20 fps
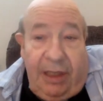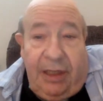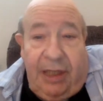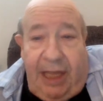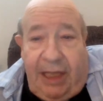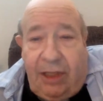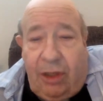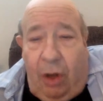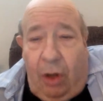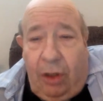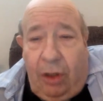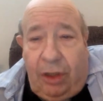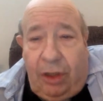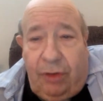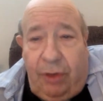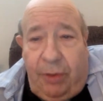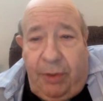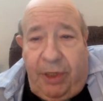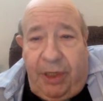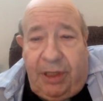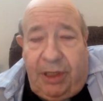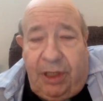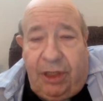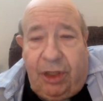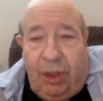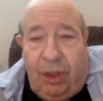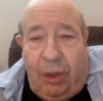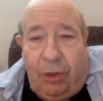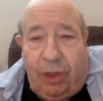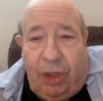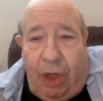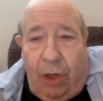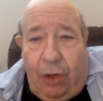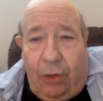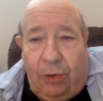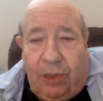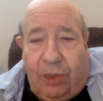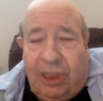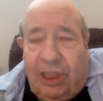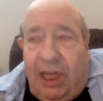That's all attributed to Joe
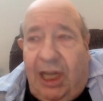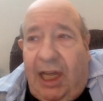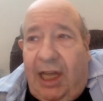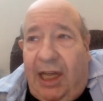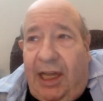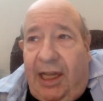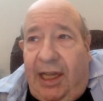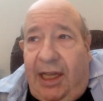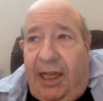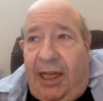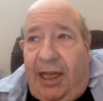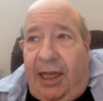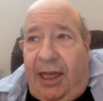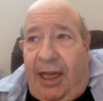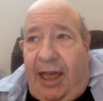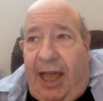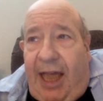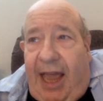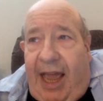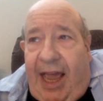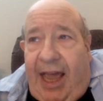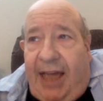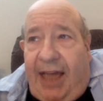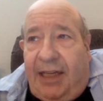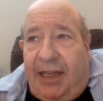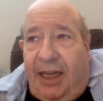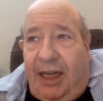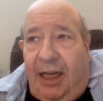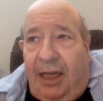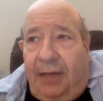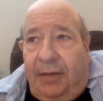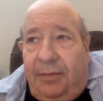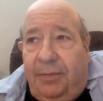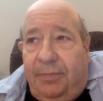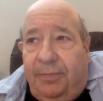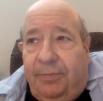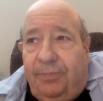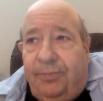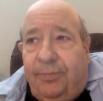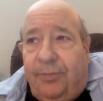Jones. And
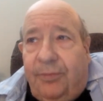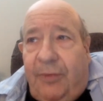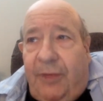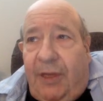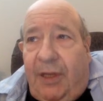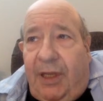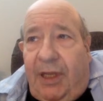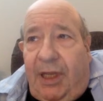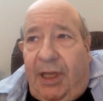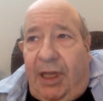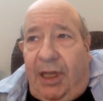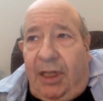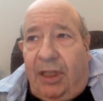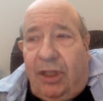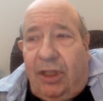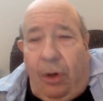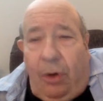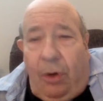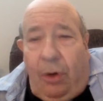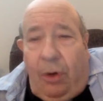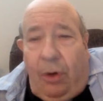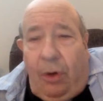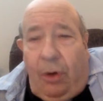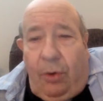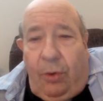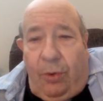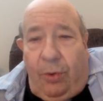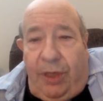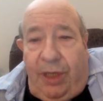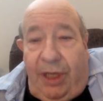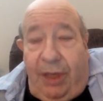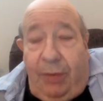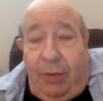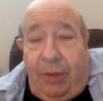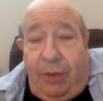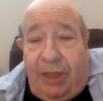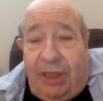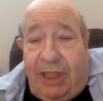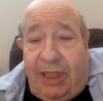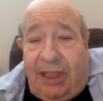so he
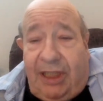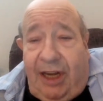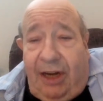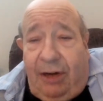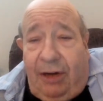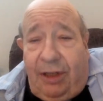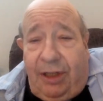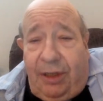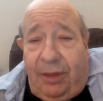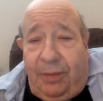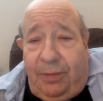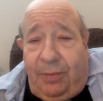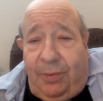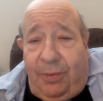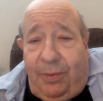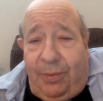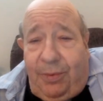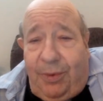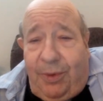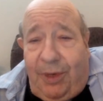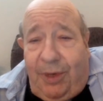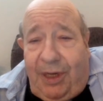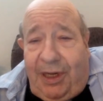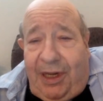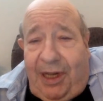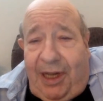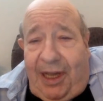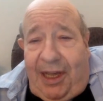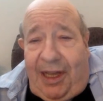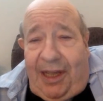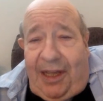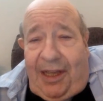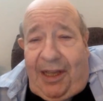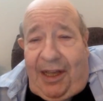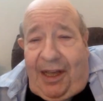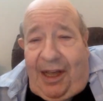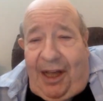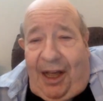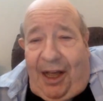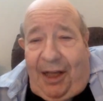would sit there in the
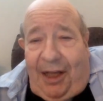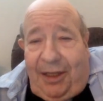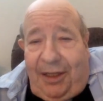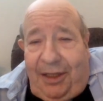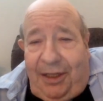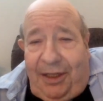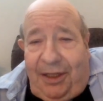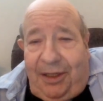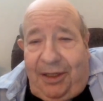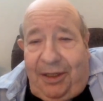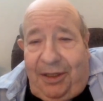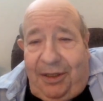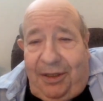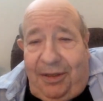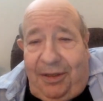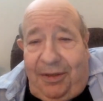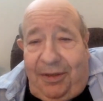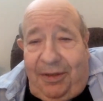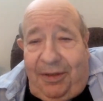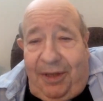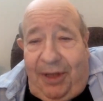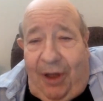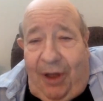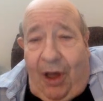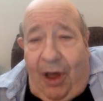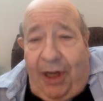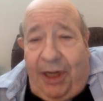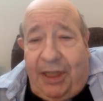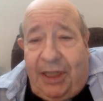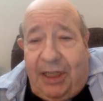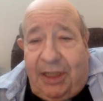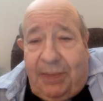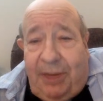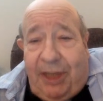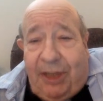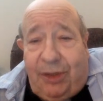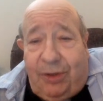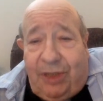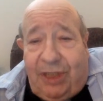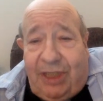on his
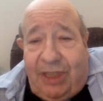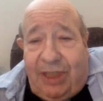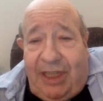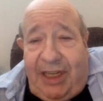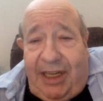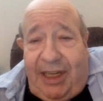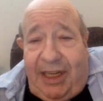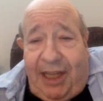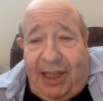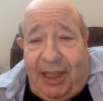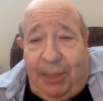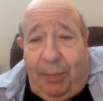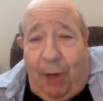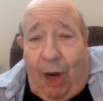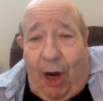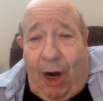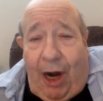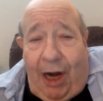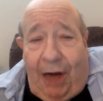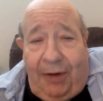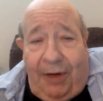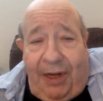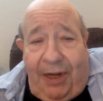special seat at the bar,